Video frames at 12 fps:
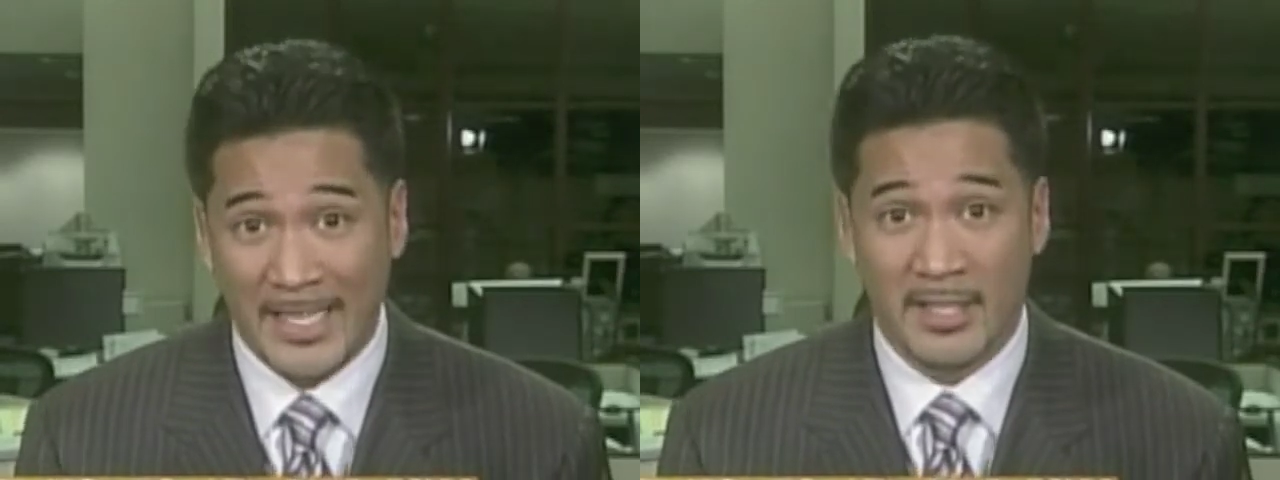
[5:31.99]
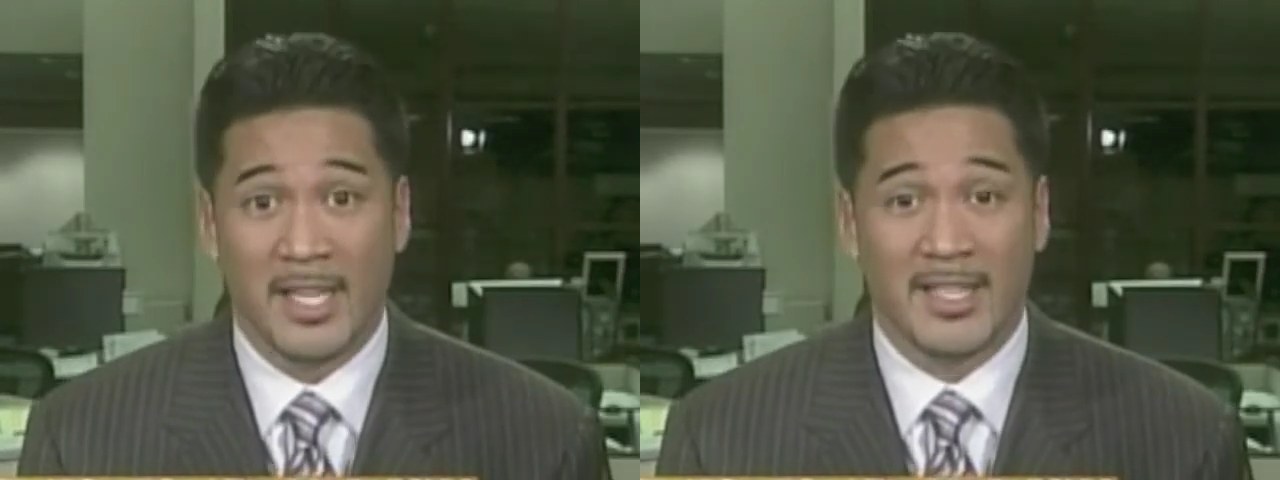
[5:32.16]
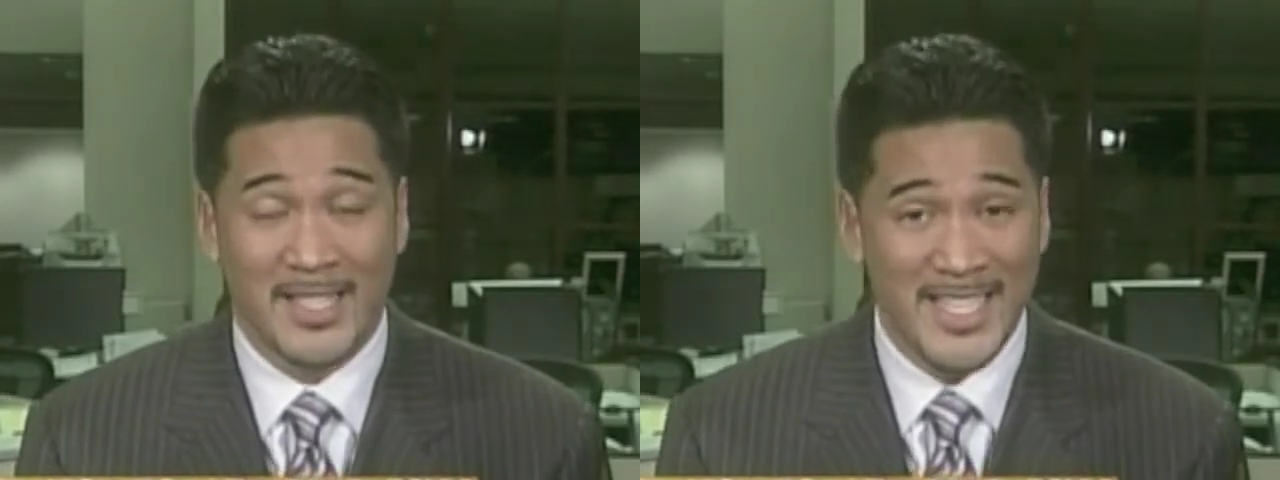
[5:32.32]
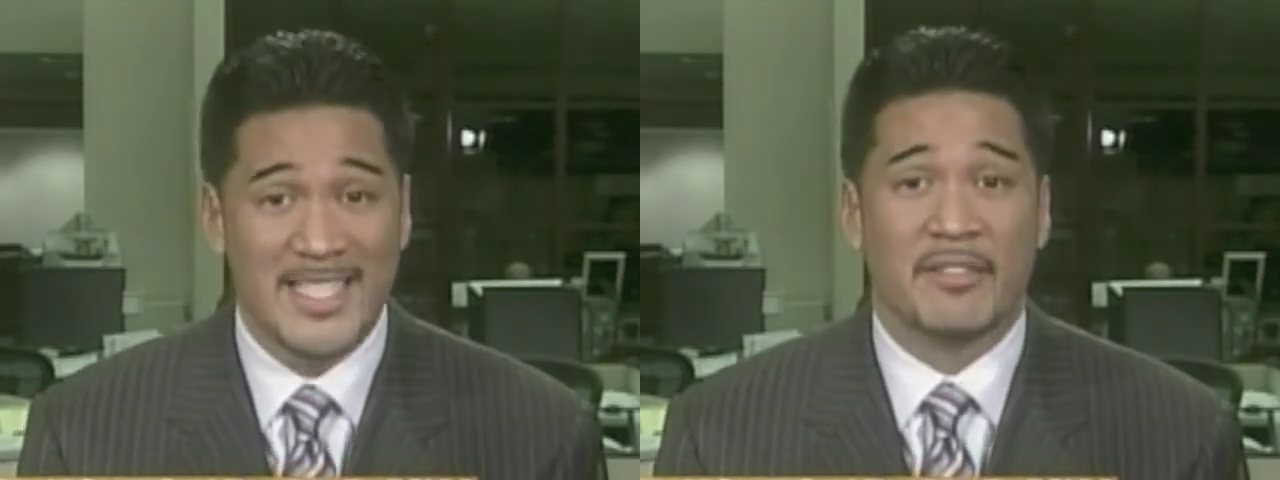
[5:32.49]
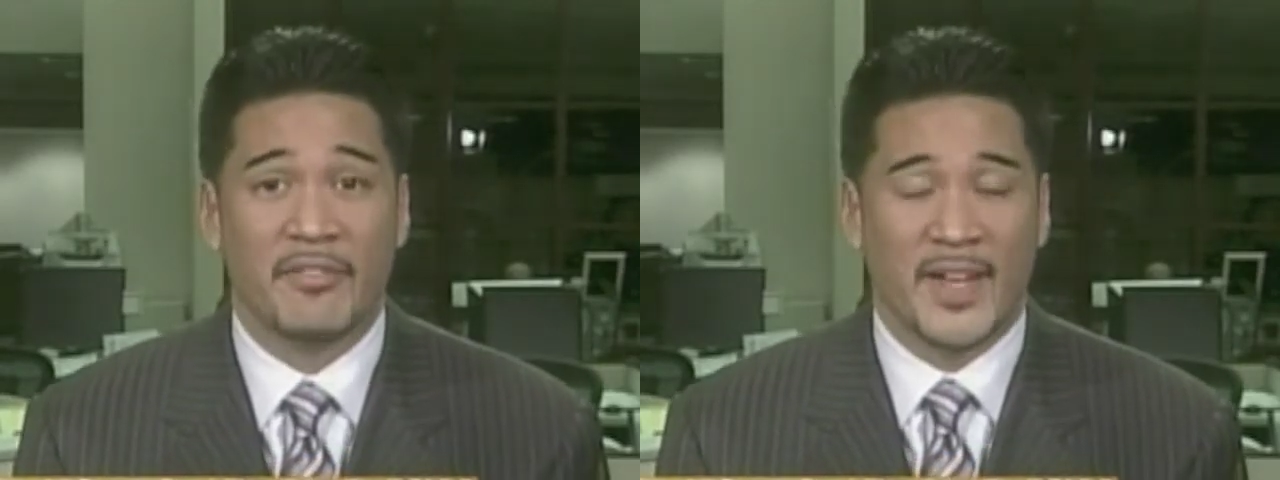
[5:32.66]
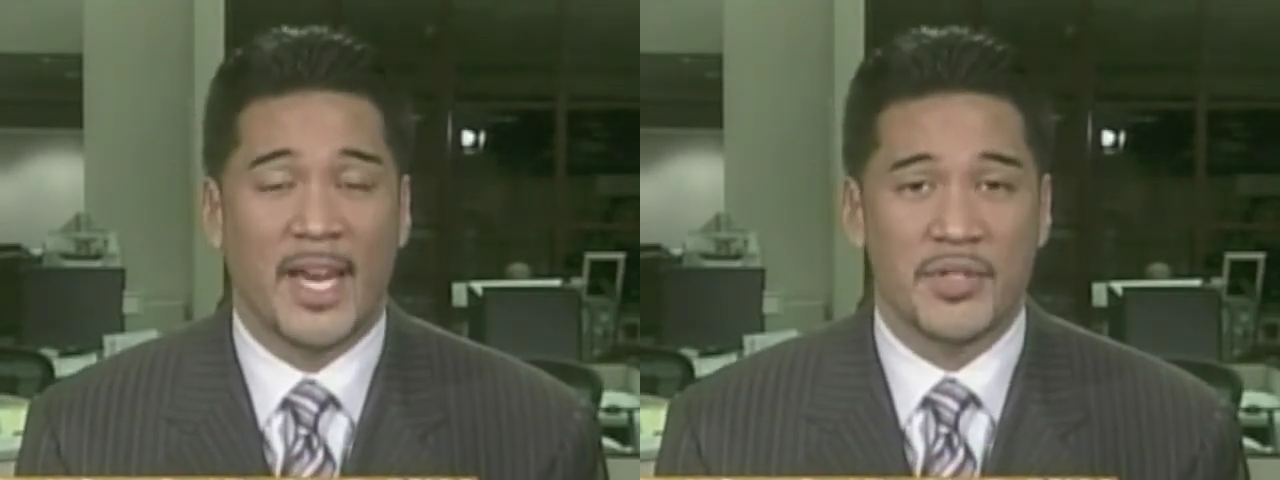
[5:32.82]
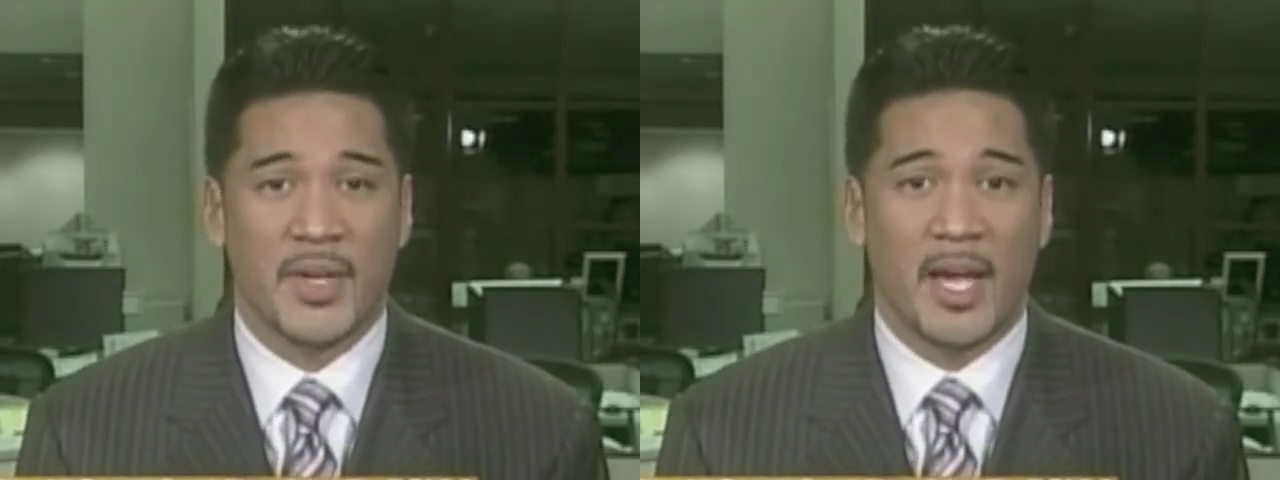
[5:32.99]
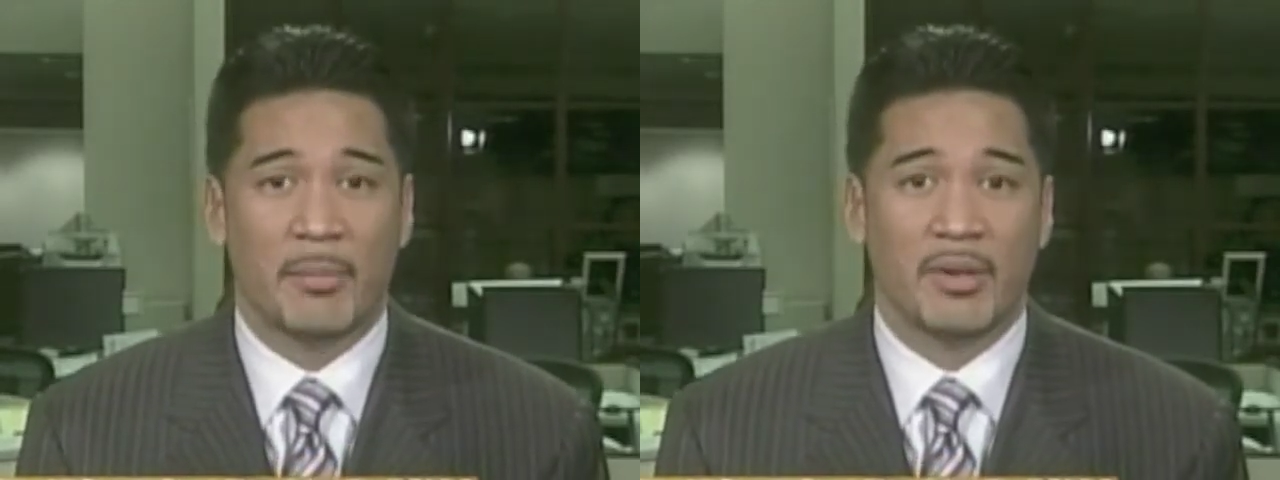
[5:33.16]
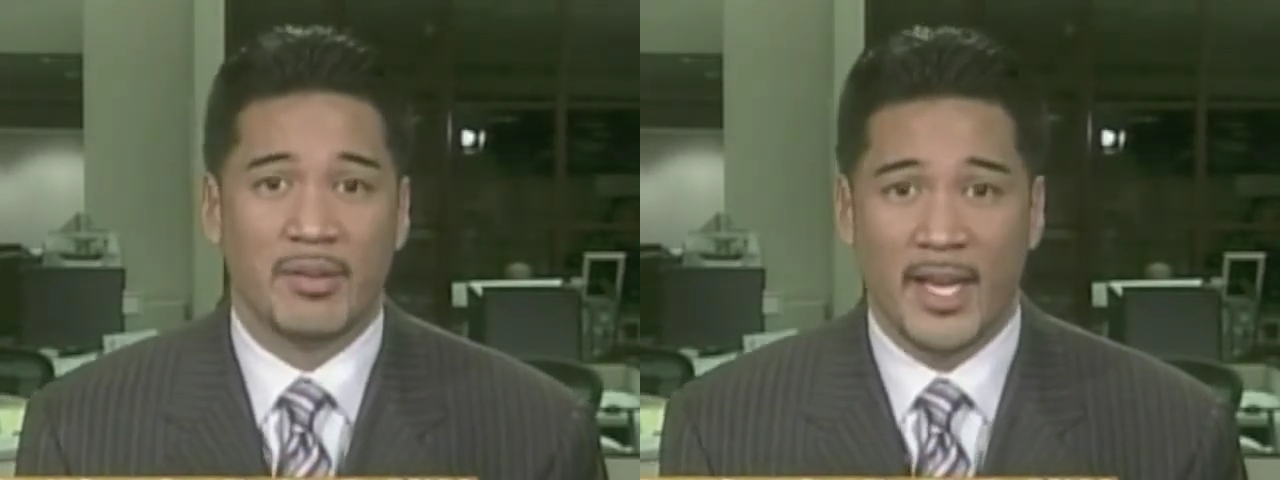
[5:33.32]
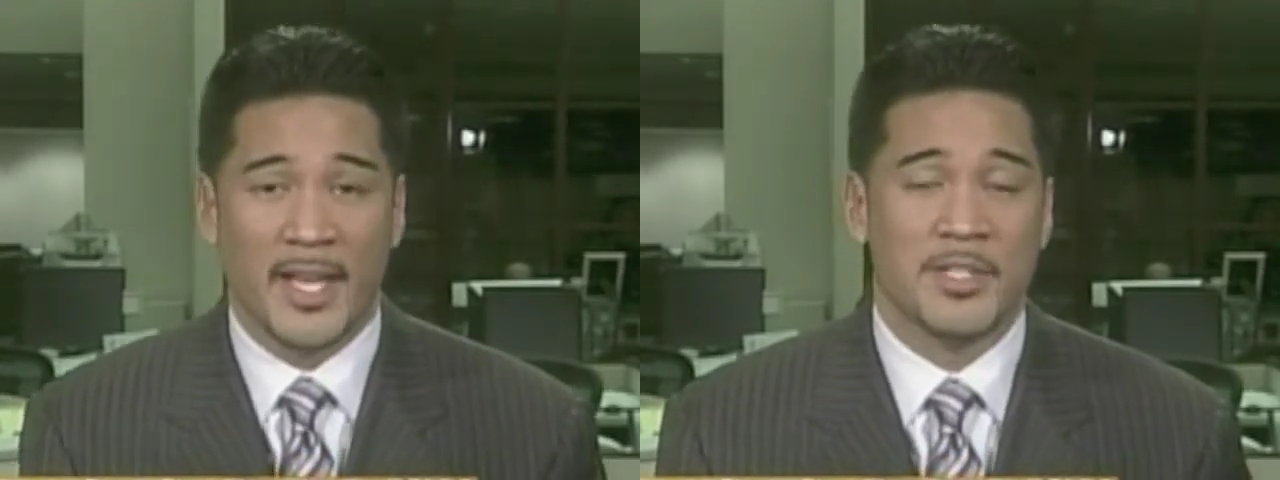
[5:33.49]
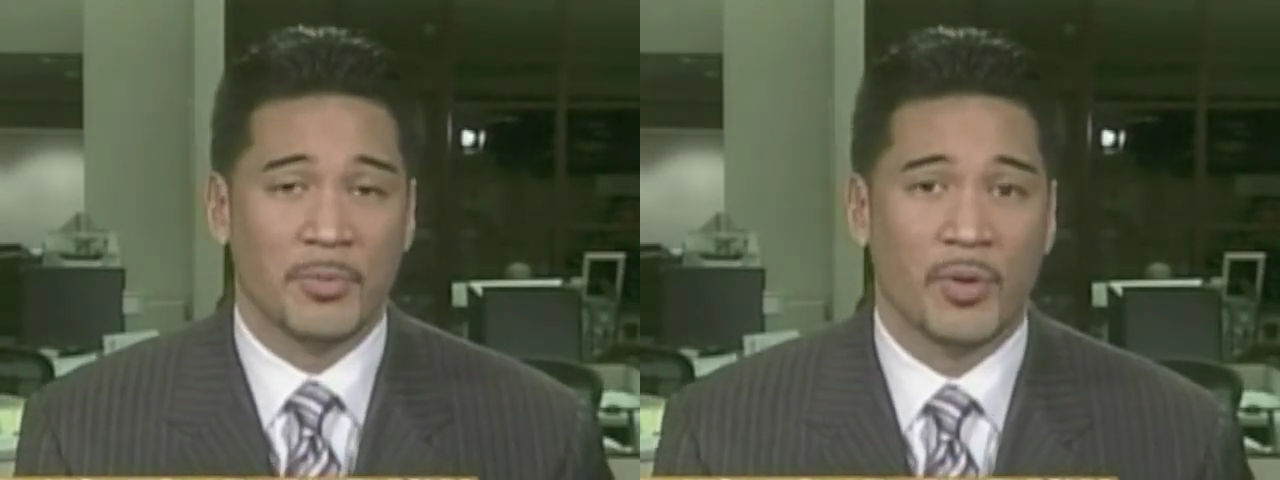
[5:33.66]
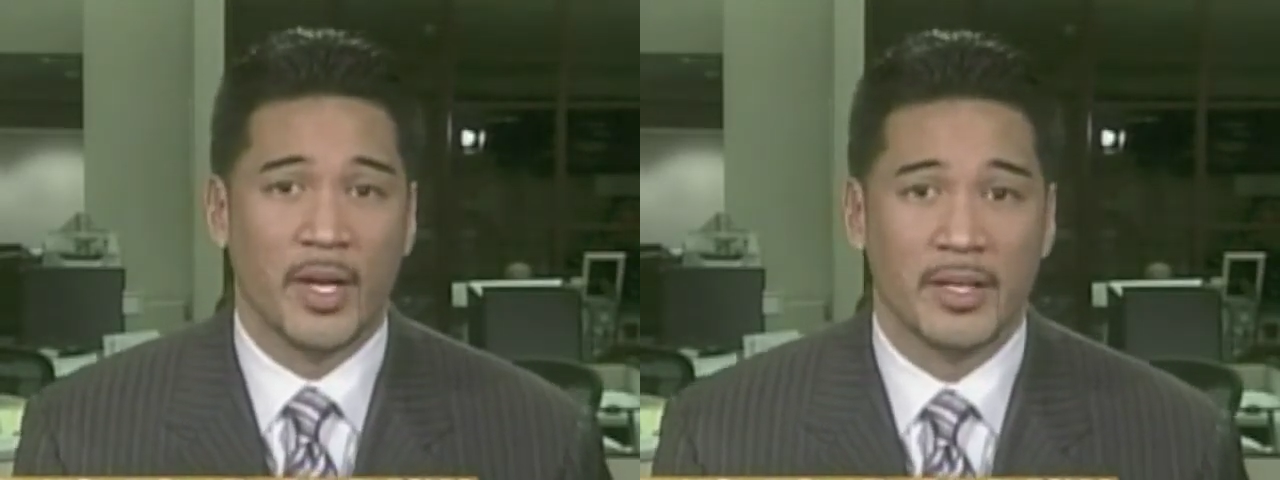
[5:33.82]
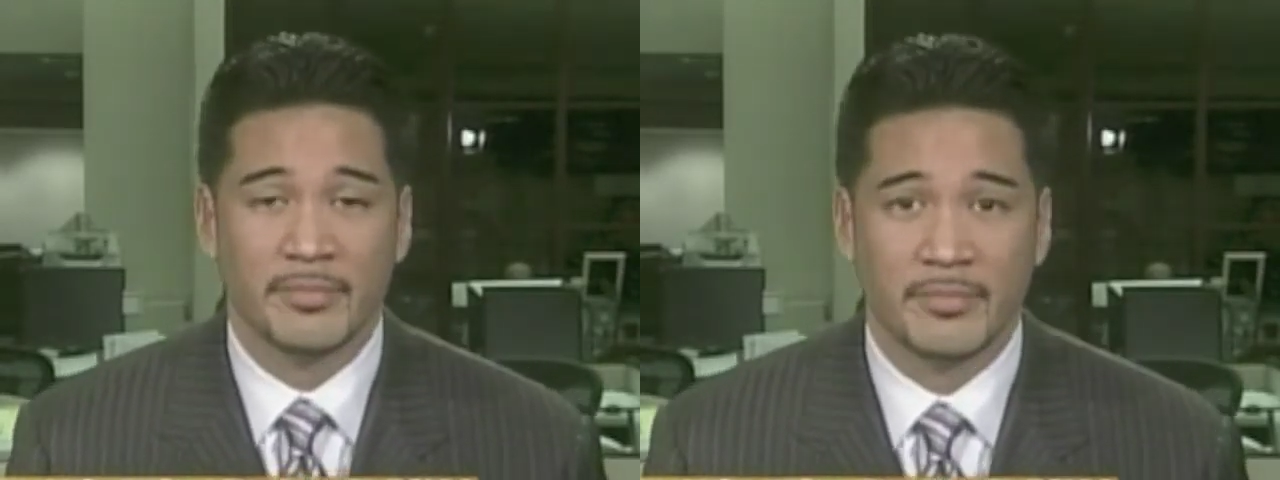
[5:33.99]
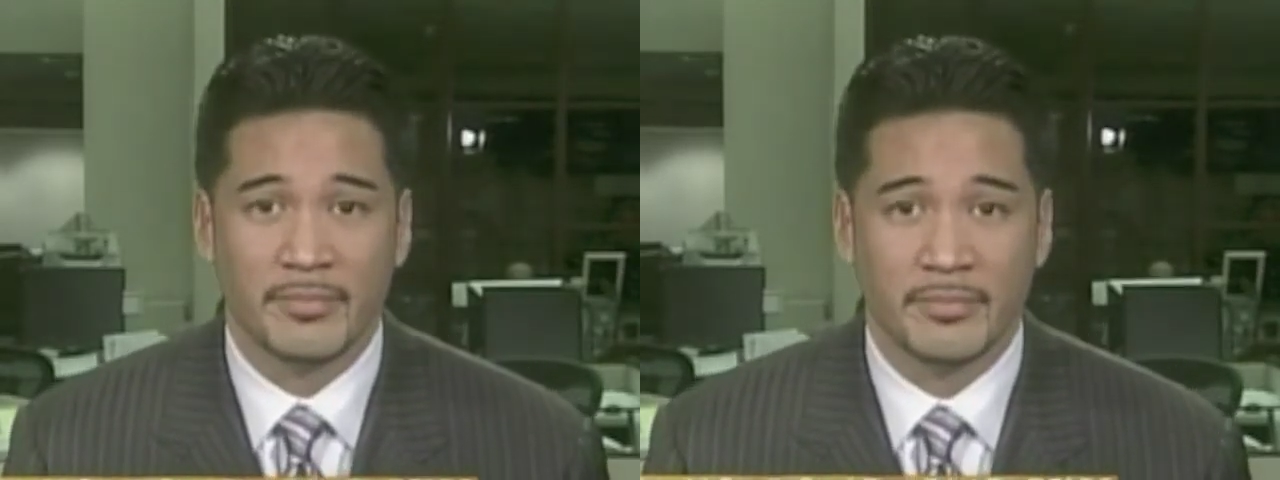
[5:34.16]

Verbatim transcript: a decent financial habit and some credit.